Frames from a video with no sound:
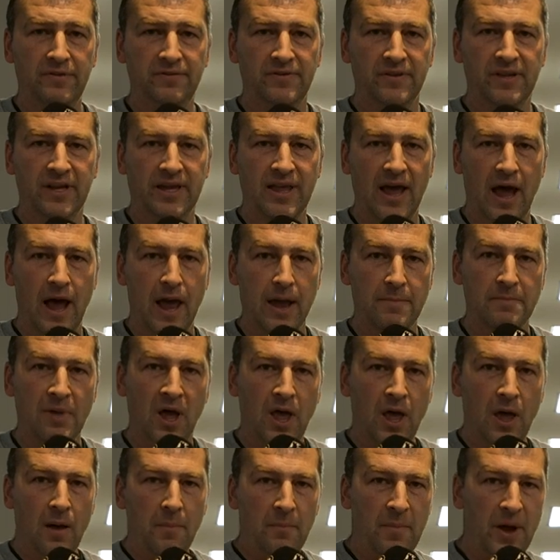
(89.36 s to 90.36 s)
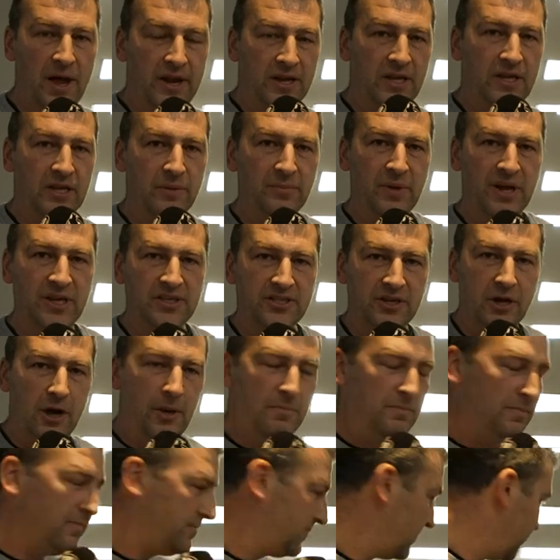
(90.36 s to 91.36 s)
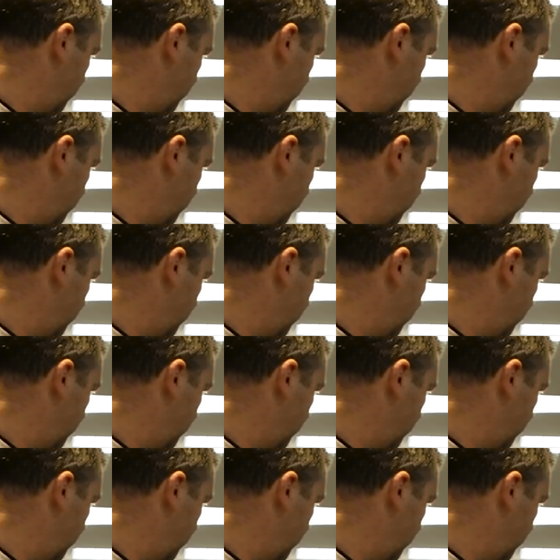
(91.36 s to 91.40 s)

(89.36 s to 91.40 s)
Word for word: for the game. But in the meantime,